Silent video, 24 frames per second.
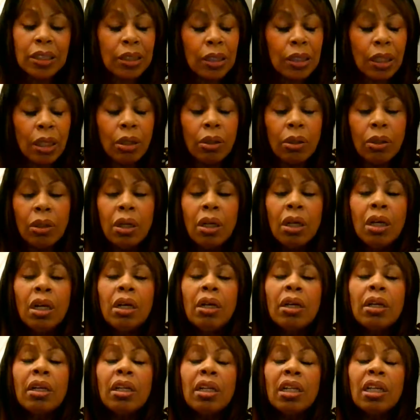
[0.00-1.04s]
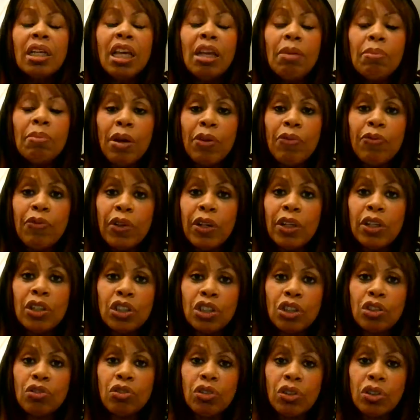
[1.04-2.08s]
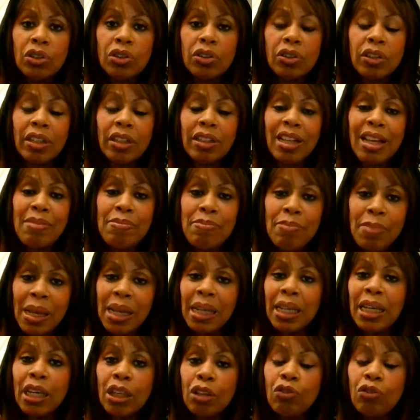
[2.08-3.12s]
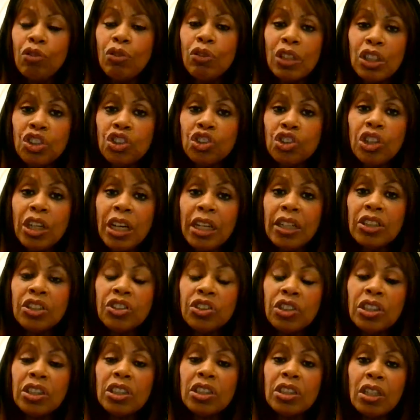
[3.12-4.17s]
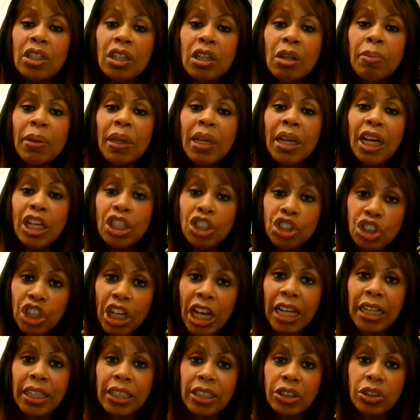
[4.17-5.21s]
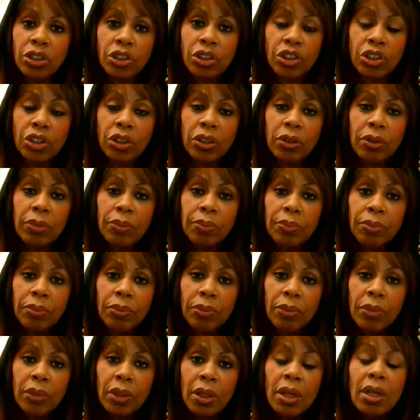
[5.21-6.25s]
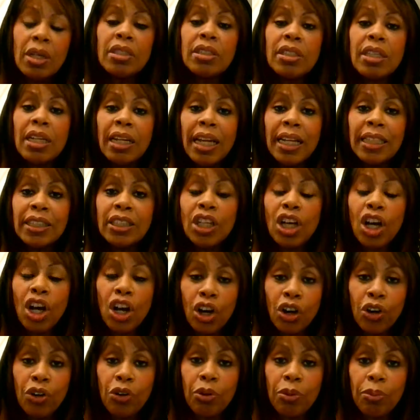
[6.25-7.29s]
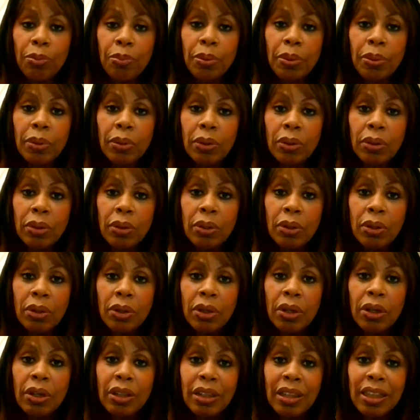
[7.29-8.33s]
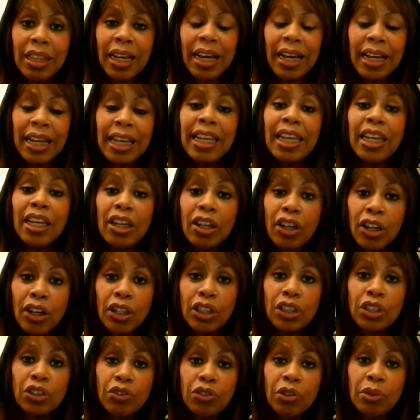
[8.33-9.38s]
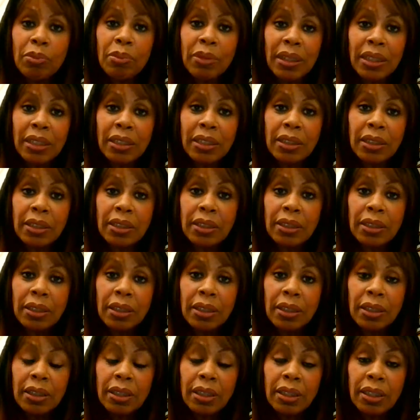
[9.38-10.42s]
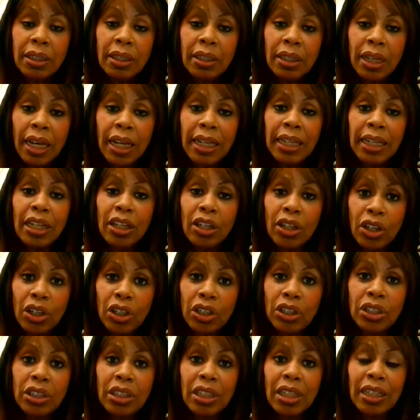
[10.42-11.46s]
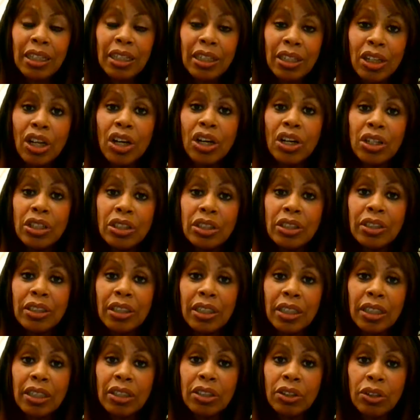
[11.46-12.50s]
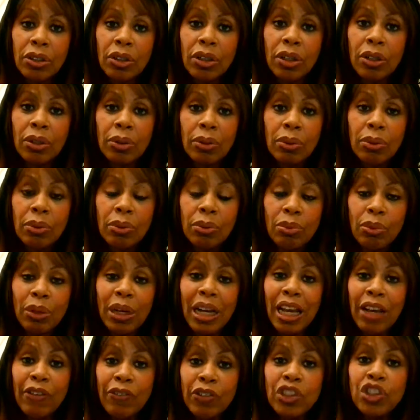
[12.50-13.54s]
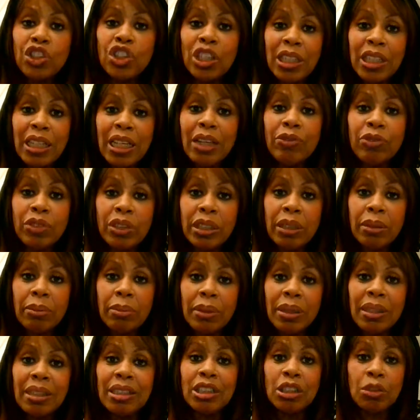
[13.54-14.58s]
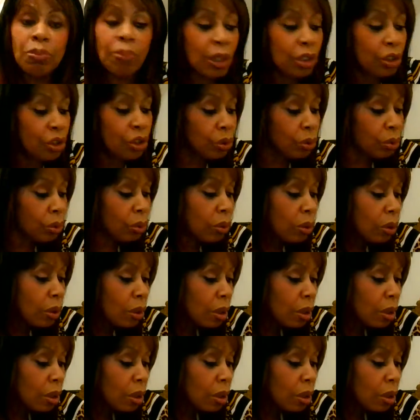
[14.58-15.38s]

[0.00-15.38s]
So I'm going to keep my fingers crossed that they make it through this challenge. This is going to be a challenge. So let's hope that he learns from this and he learns he learns that, you know, whatever she gives him is special.